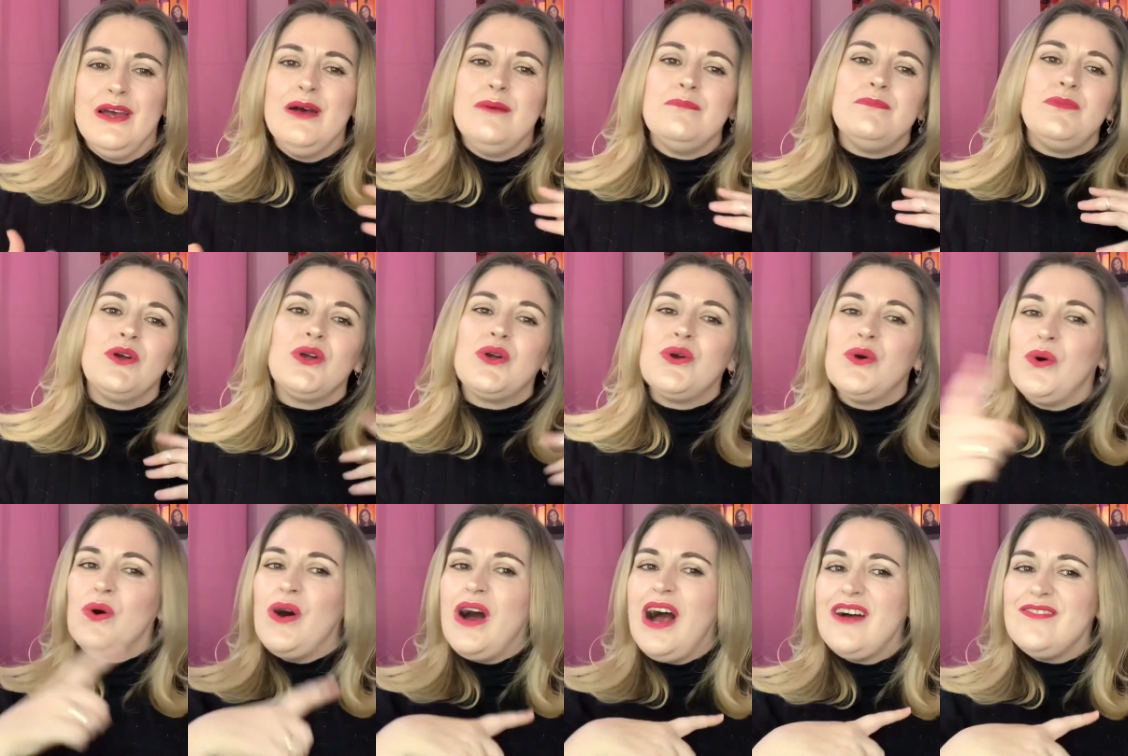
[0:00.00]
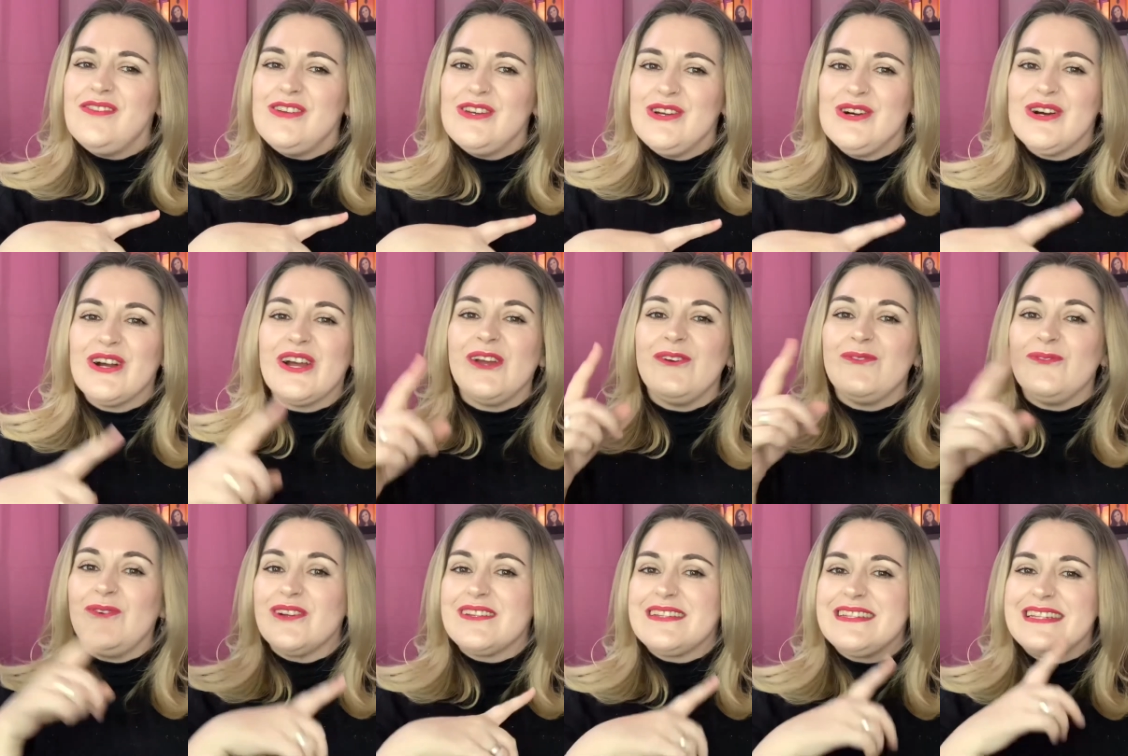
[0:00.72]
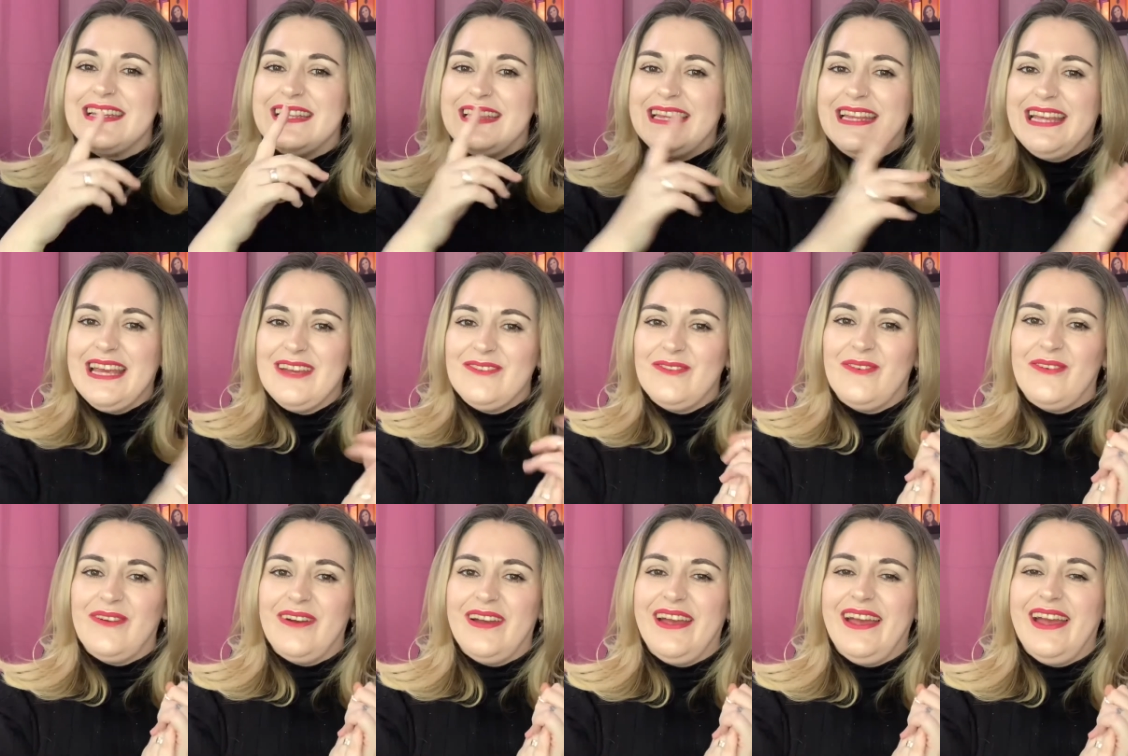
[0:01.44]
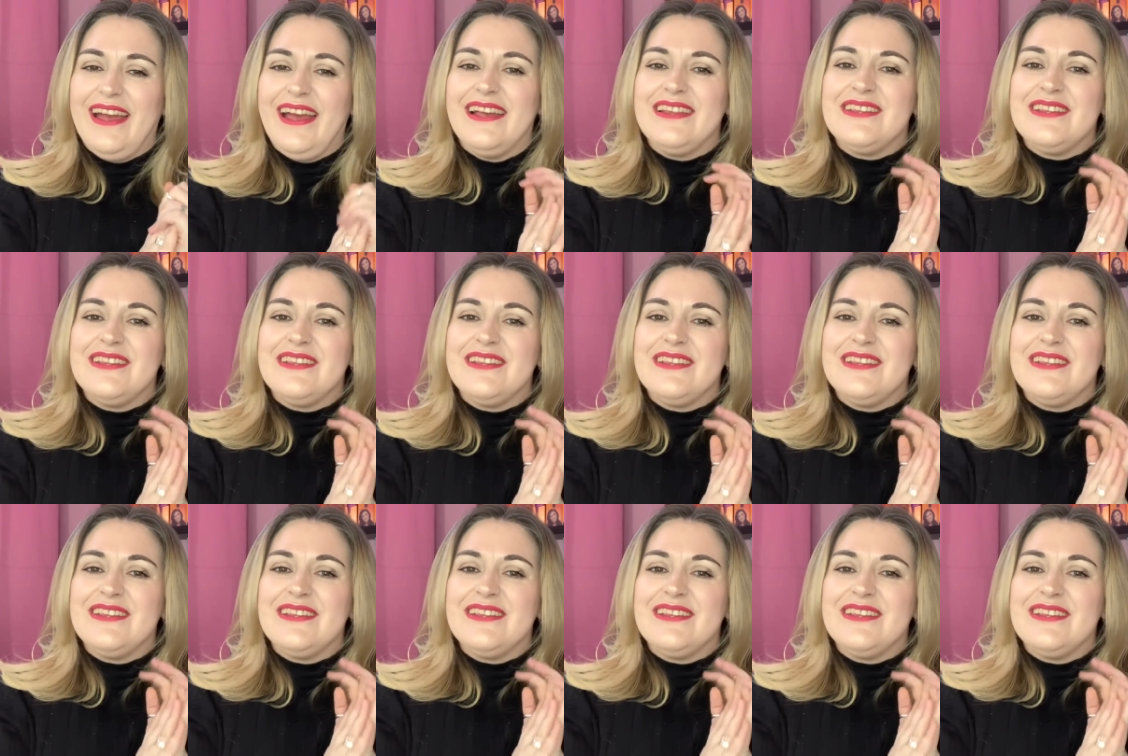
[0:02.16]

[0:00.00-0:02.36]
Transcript: but go have a look at what's in the giveaway